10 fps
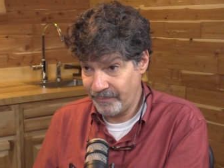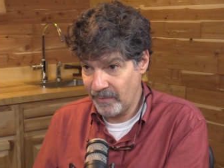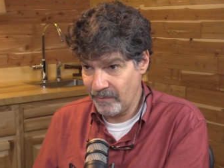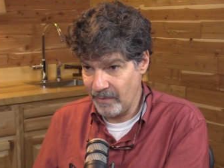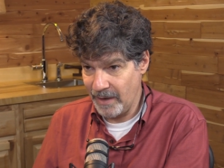
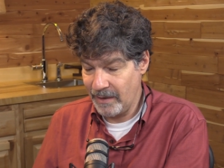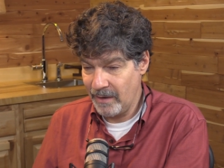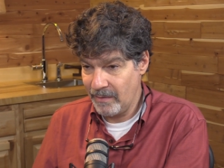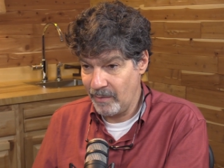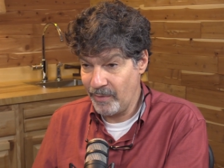right?
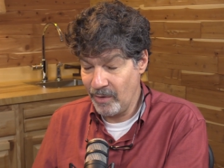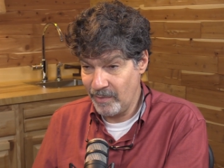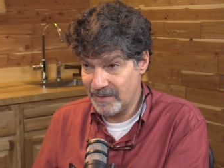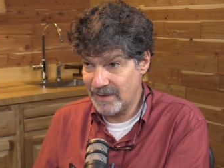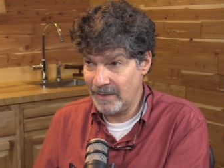The
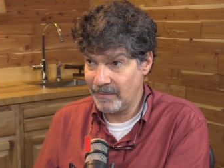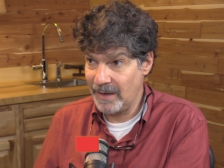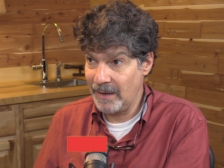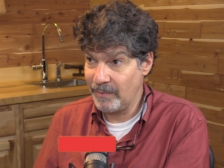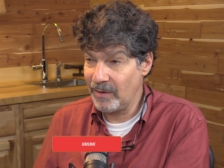pyramid scheme
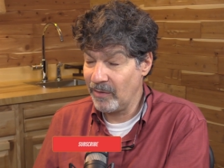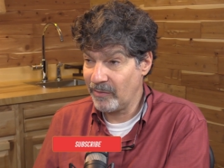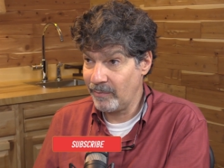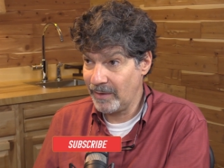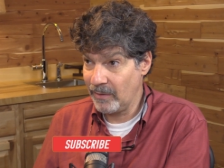game can
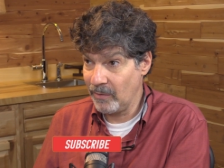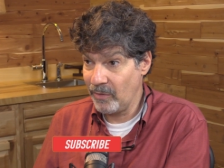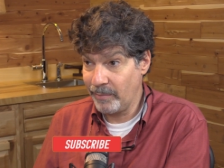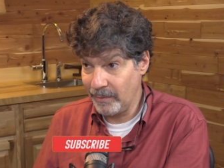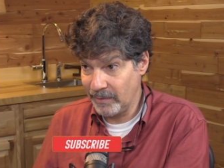also be called the
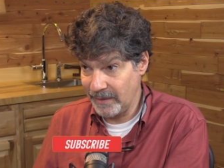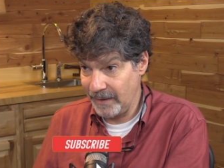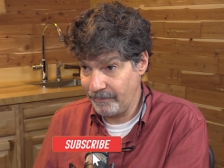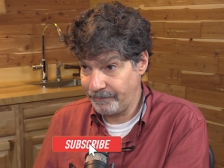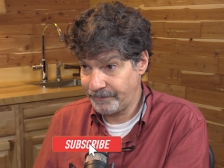bubble game,